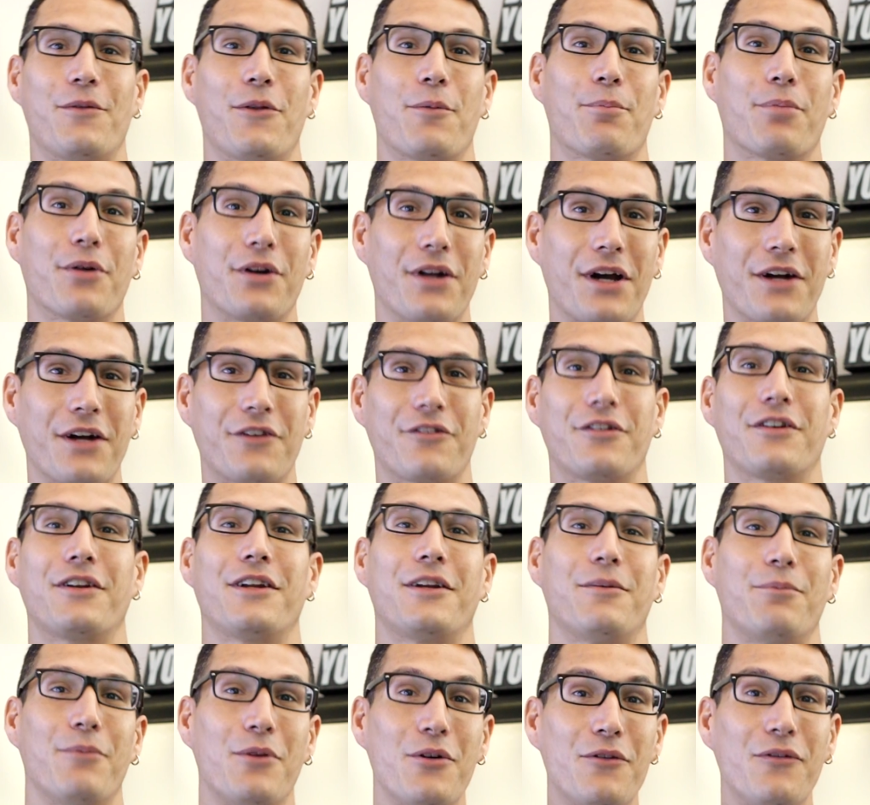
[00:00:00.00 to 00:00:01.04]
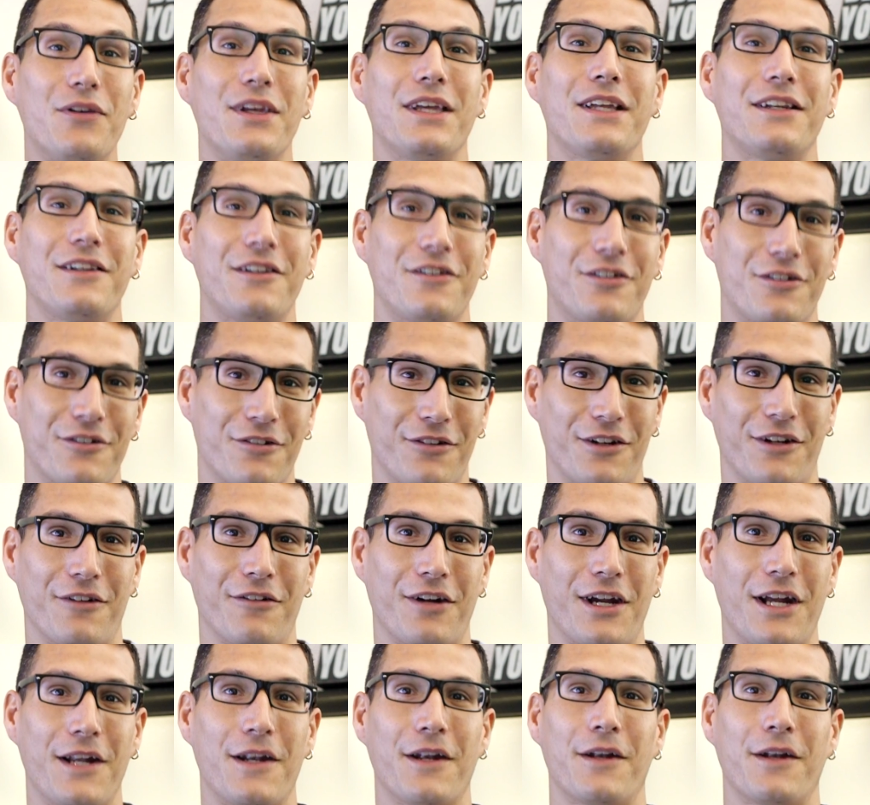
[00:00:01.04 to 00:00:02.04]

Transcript: the production and movie industry, right?